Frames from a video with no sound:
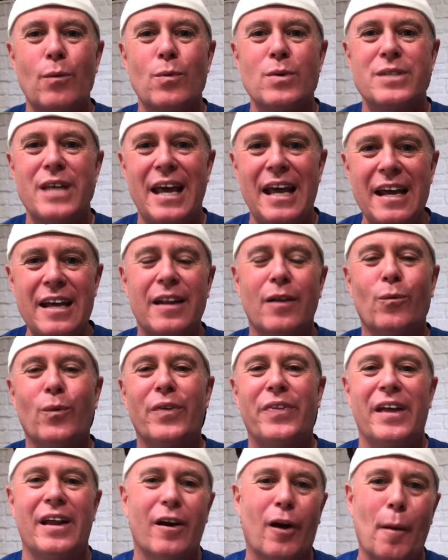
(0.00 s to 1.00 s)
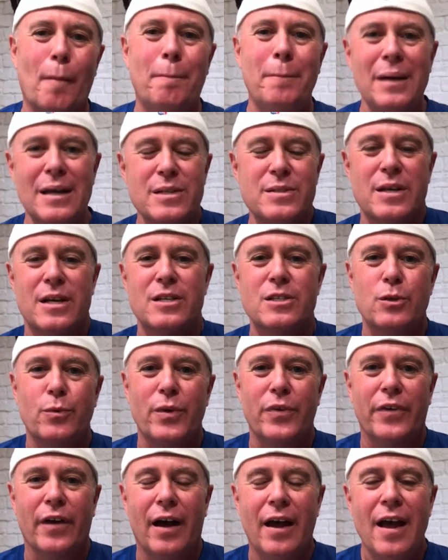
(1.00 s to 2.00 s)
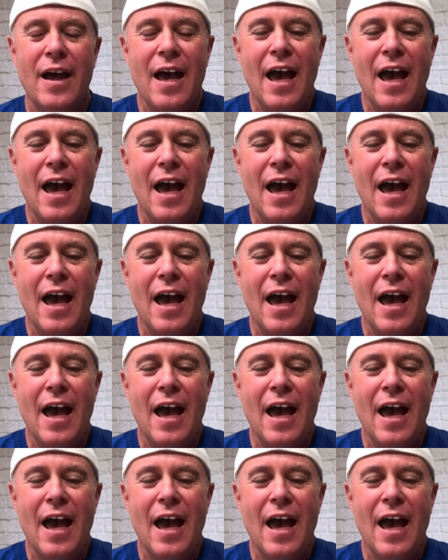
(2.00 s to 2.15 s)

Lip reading: was hidden within our business that we thought,